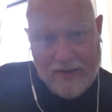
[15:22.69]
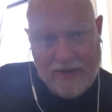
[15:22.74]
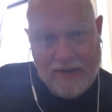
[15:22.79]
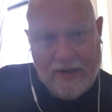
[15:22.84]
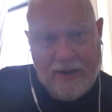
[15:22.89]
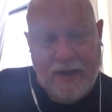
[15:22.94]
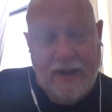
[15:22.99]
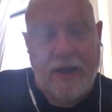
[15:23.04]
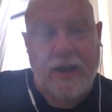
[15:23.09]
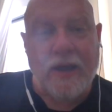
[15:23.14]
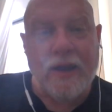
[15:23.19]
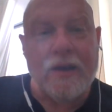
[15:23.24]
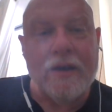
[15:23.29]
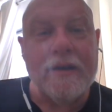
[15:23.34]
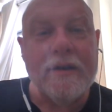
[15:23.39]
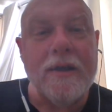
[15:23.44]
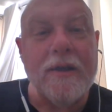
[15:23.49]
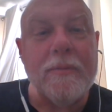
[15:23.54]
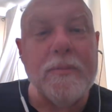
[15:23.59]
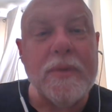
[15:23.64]
And
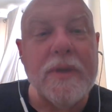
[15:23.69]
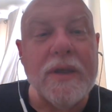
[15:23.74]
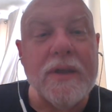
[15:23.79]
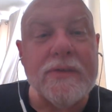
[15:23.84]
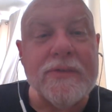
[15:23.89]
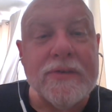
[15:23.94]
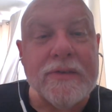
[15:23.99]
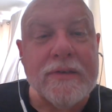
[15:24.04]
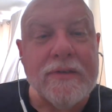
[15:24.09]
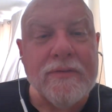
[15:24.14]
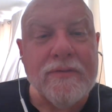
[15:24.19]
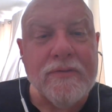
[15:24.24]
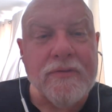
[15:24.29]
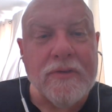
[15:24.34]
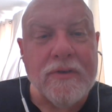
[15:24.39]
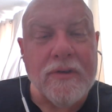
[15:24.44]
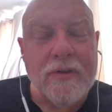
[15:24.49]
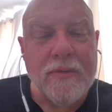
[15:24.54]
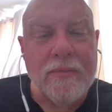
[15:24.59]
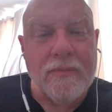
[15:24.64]
I'm guessing
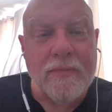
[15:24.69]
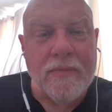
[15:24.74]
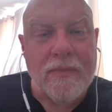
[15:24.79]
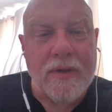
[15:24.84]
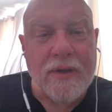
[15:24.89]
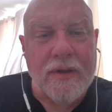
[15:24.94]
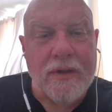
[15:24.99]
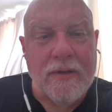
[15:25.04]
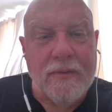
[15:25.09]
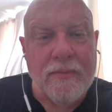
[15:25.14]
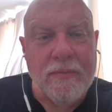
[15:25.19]
from uh,